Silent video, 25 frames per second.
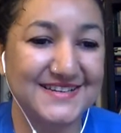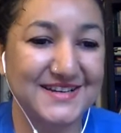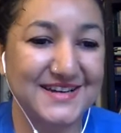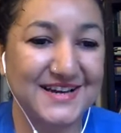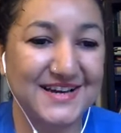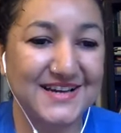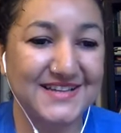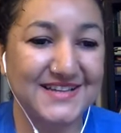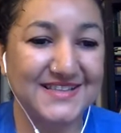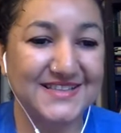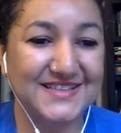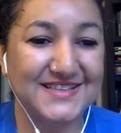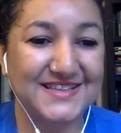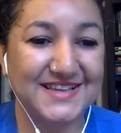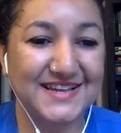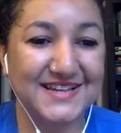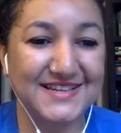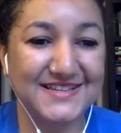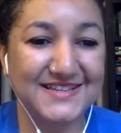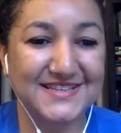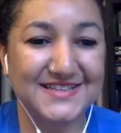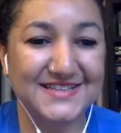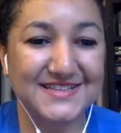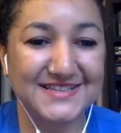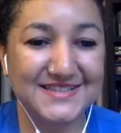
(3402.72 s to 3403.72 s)
at the end
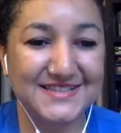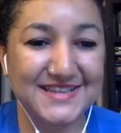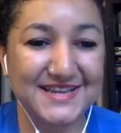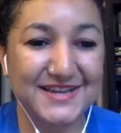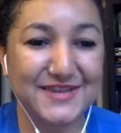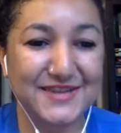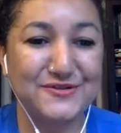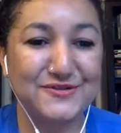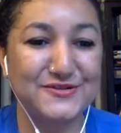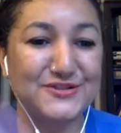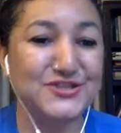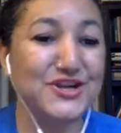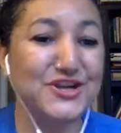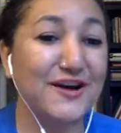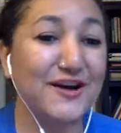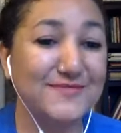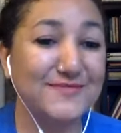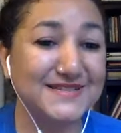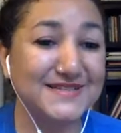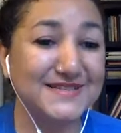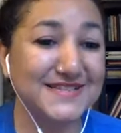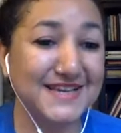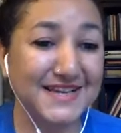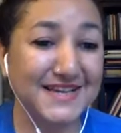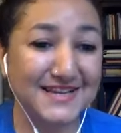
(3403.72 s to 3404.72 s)
of the day, your job
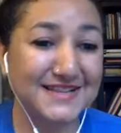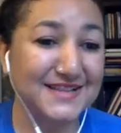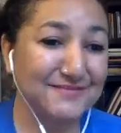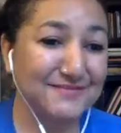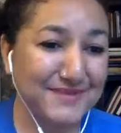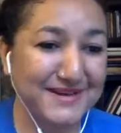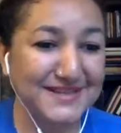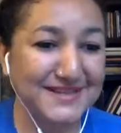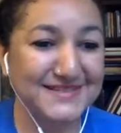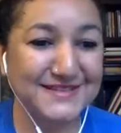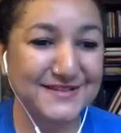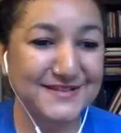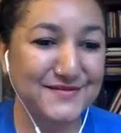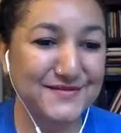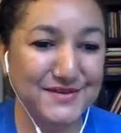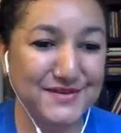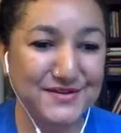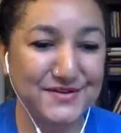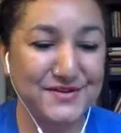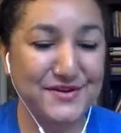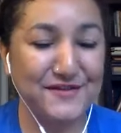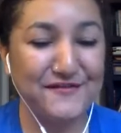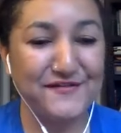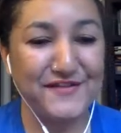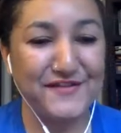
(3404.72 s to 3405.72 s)
is getting the best of you
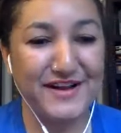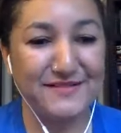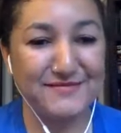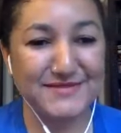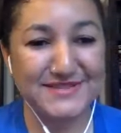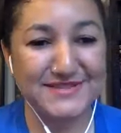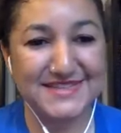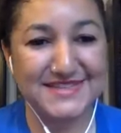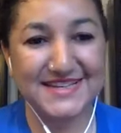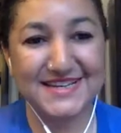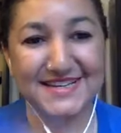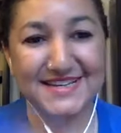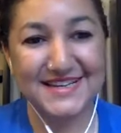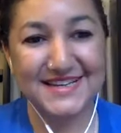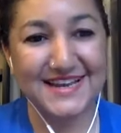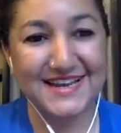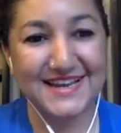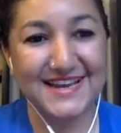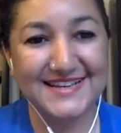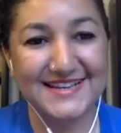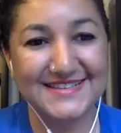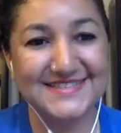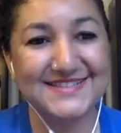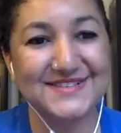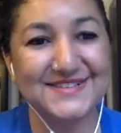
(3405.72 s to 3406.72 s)
and your family is getting the
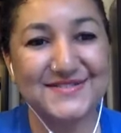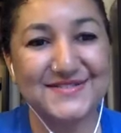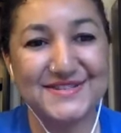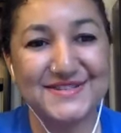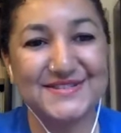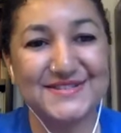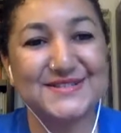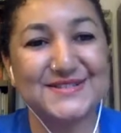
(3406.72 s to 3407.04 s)
last of you.